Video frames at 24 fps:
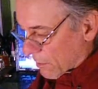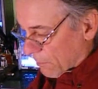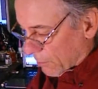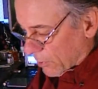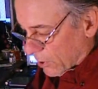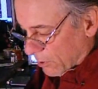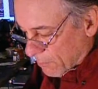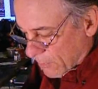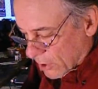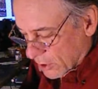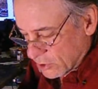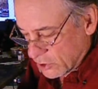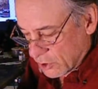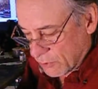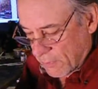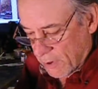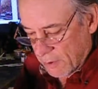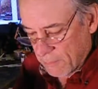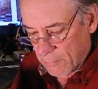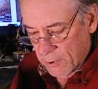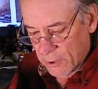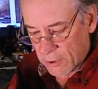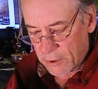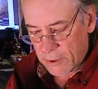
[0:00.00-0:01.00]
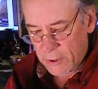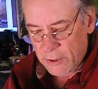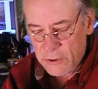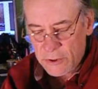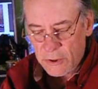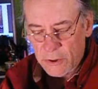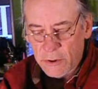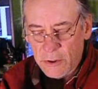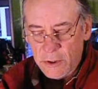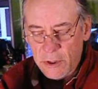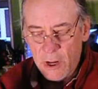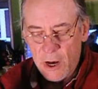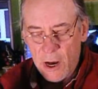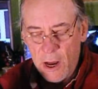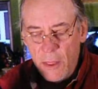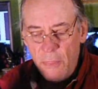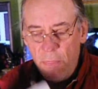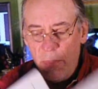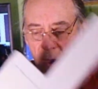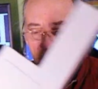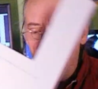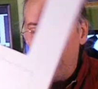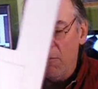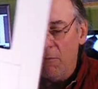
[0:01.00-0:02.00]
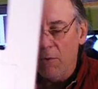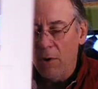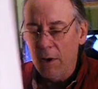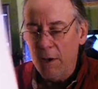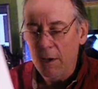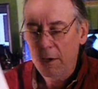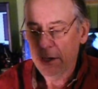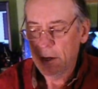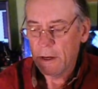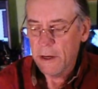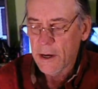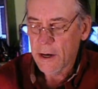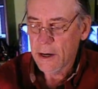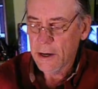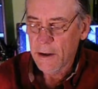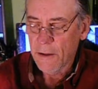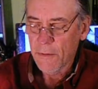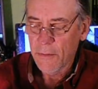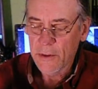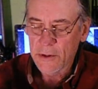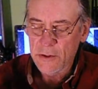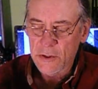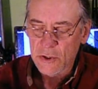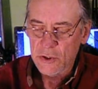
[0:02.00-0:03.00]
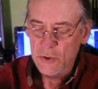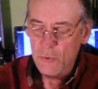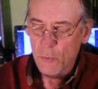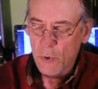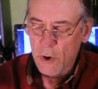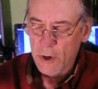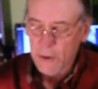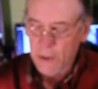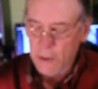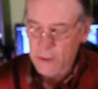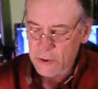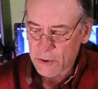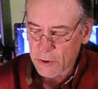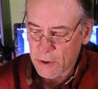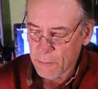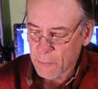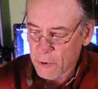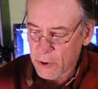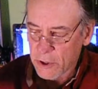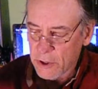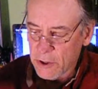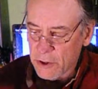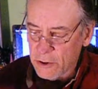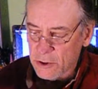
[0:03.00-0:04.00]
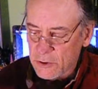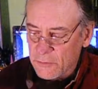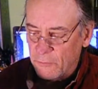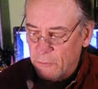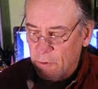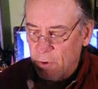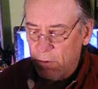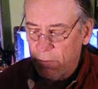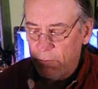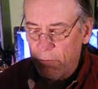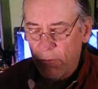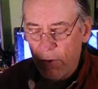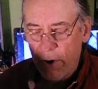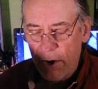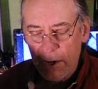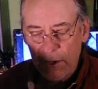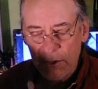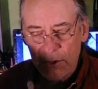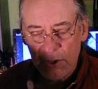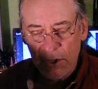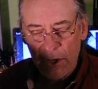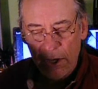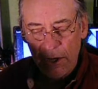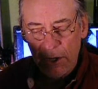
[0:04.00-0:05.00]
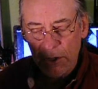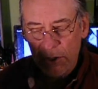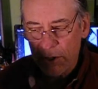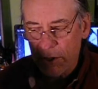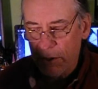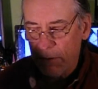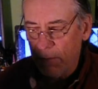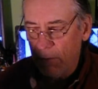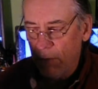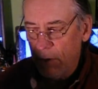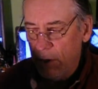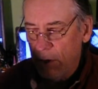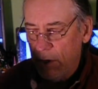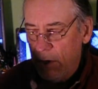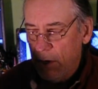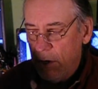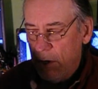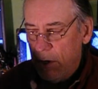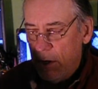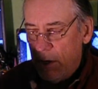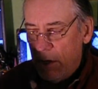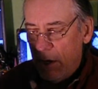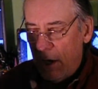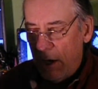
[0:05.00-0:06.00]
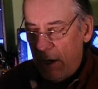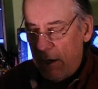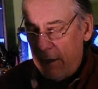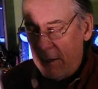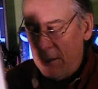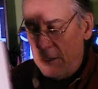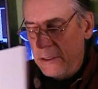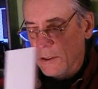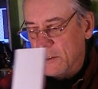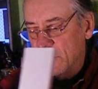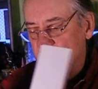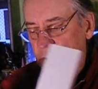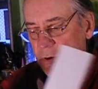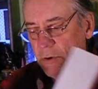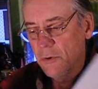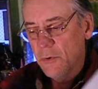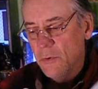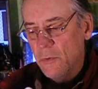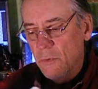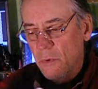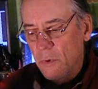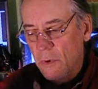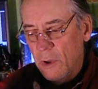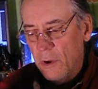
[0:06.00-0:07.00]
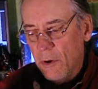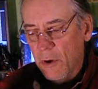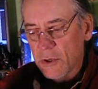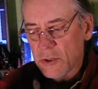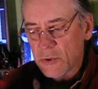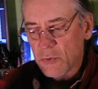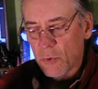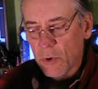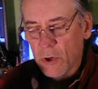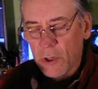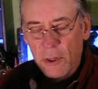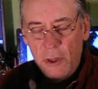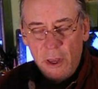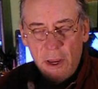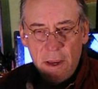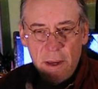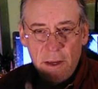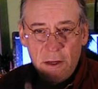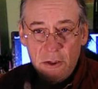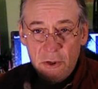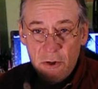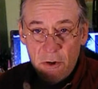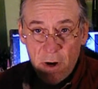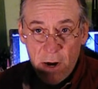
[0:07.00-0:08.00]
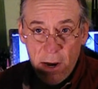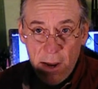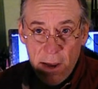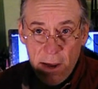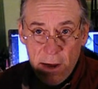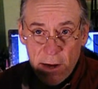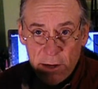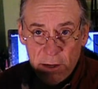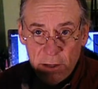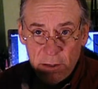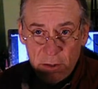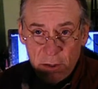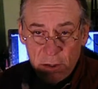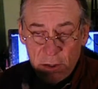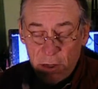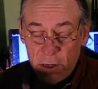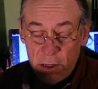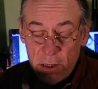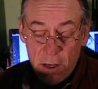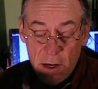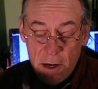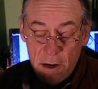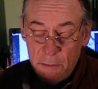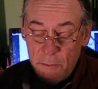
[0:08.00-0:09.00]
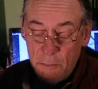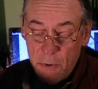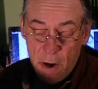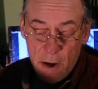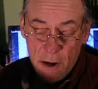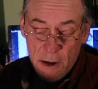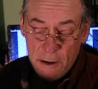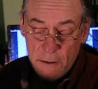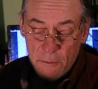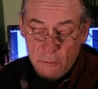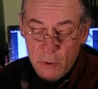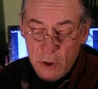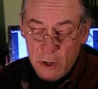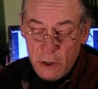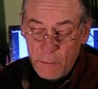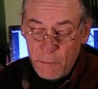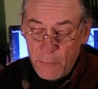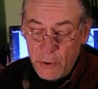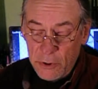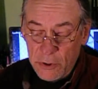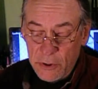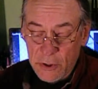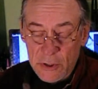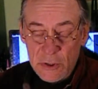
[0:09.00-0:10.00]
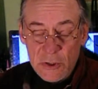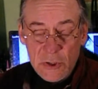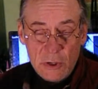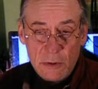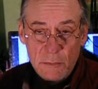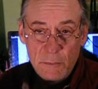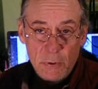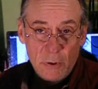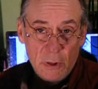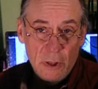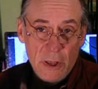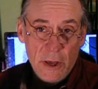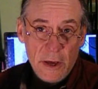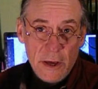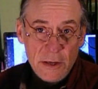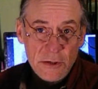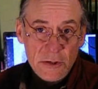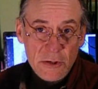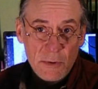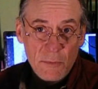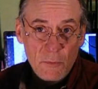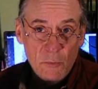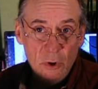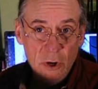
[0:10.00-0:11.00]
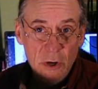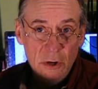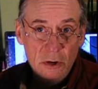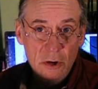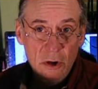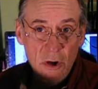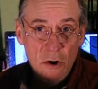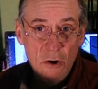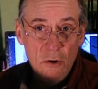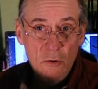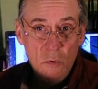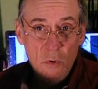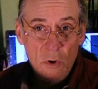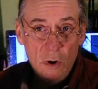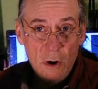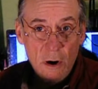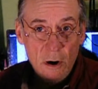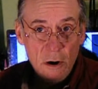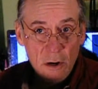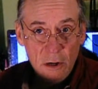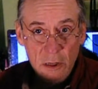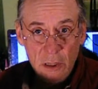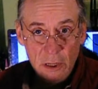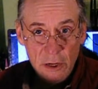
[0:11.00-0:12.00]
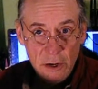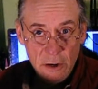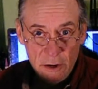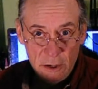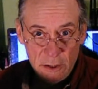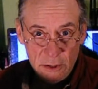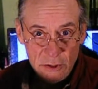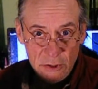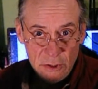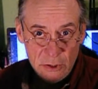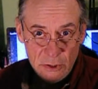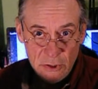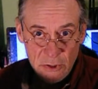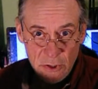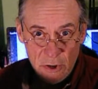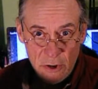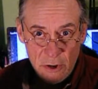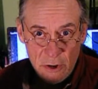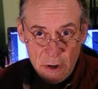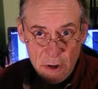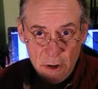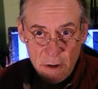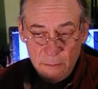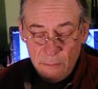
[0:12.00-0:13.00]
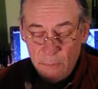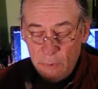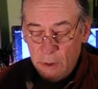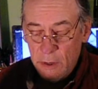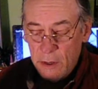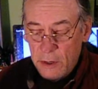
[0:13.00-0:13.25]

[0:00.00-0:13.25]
But most of my buildings are not that way. This is one that I'm going to use for the freight station. So as we're laying track at the club, we can put this in place and we know where our clearances are.